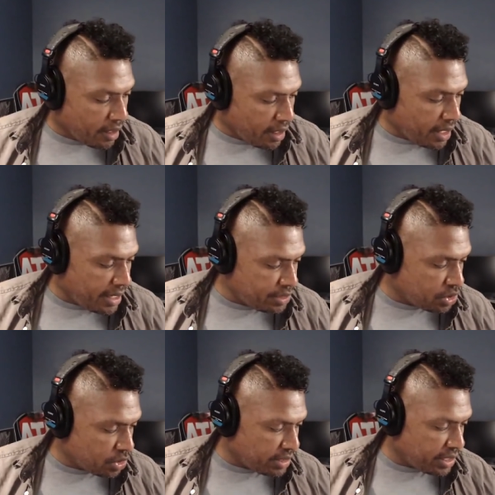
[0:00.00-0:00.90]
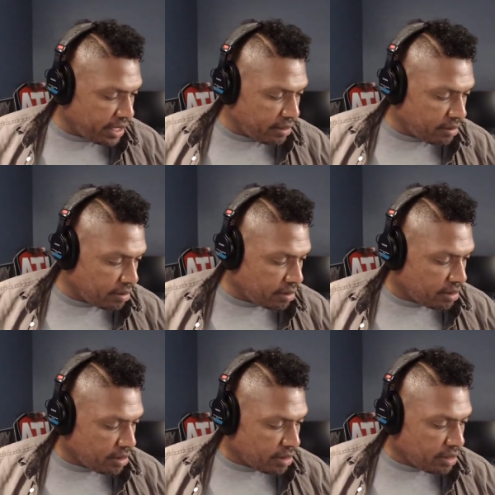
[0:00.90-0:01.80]
I enjoyed that.
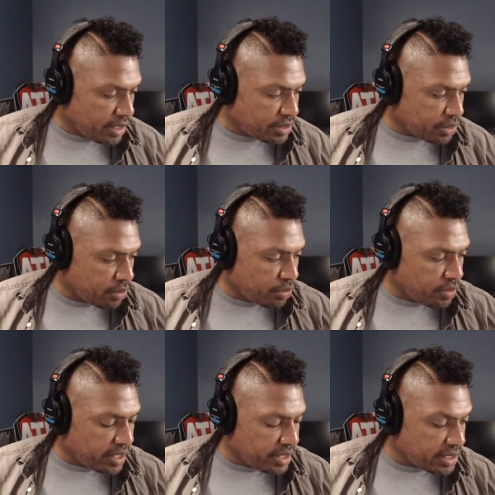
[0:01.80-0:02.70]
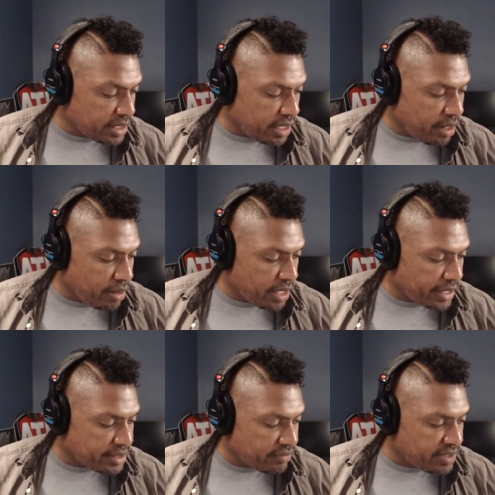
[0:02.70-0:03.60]
Lots of cool things in here.
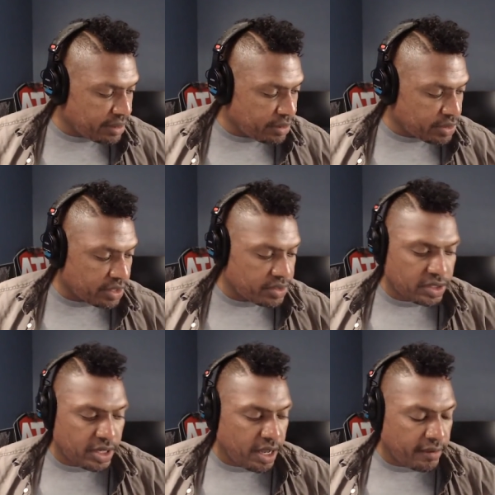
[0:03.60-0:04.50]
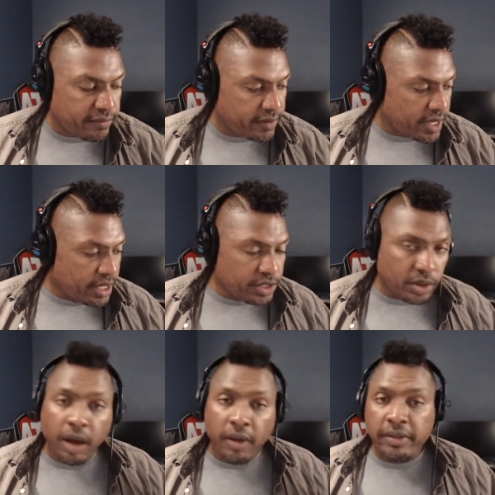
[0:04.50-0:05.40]
Lots of deals on stuff. So
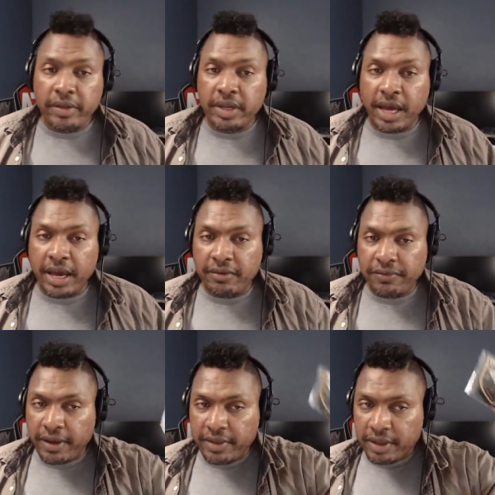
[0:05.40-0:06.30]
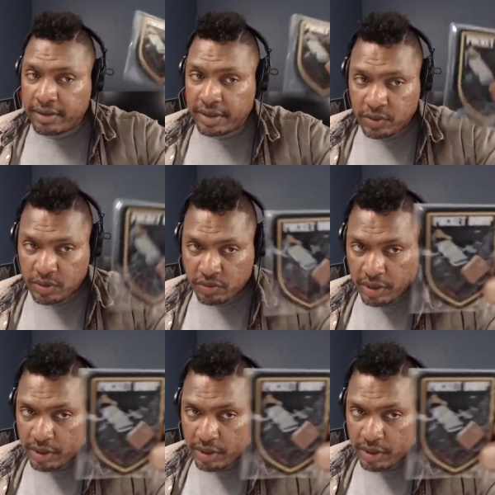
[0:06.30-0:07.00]
other than the knife, I think this was really